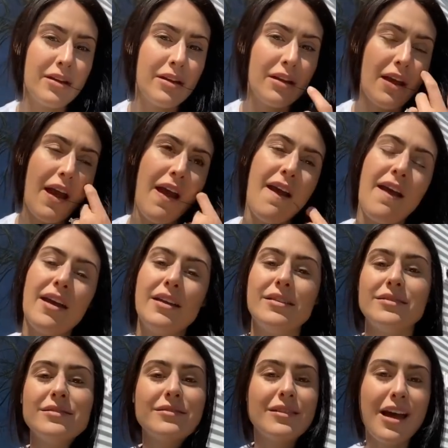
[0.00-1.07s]

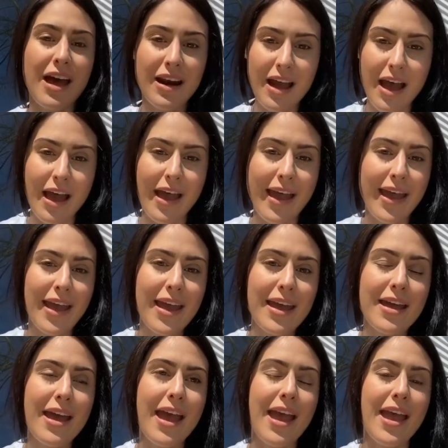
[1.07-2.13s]
and got
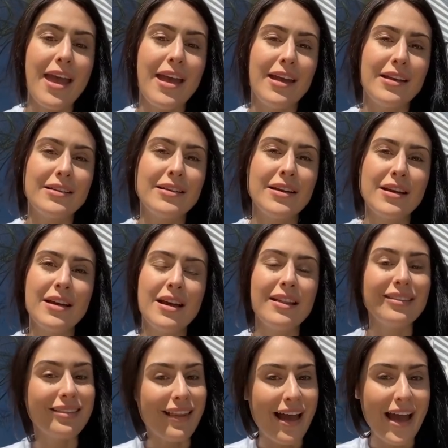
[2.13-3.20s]
high and
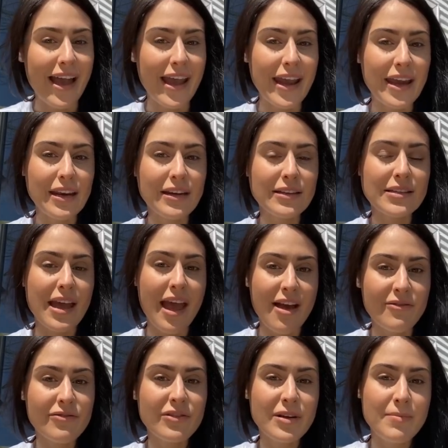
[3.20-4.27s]
lied to
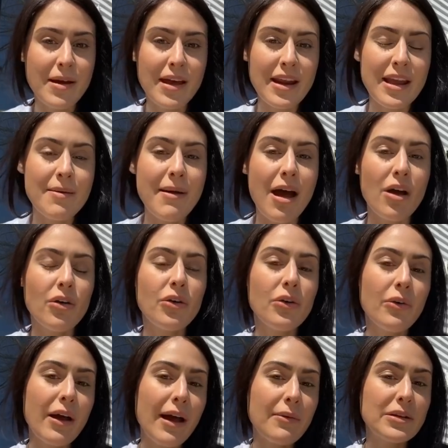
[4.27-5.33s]
everybody about
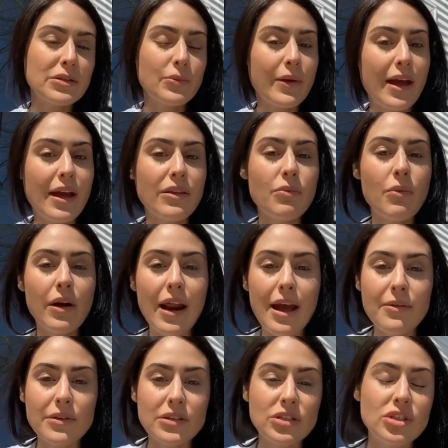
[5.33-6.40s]
who I was with, what I
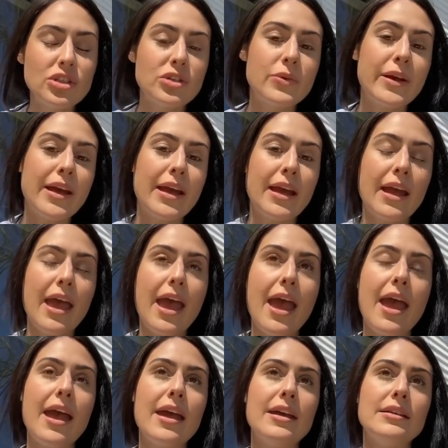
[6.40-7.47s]
was doing.
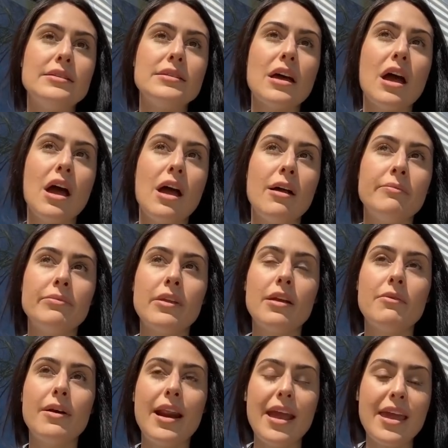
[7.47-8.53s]
And
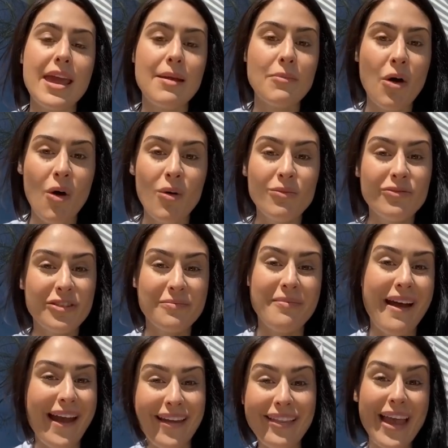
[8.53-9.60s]
when I came home from
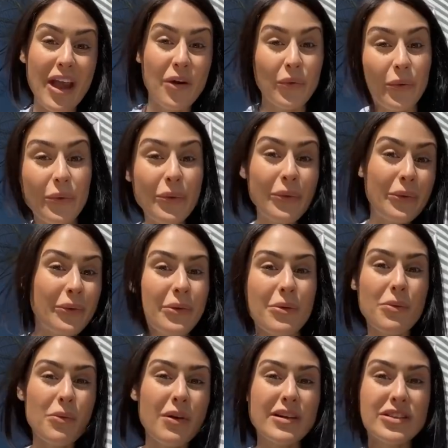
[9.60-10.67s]
my
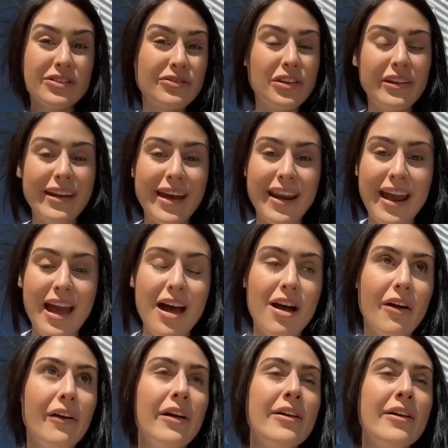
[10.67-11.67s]
wonderful night out,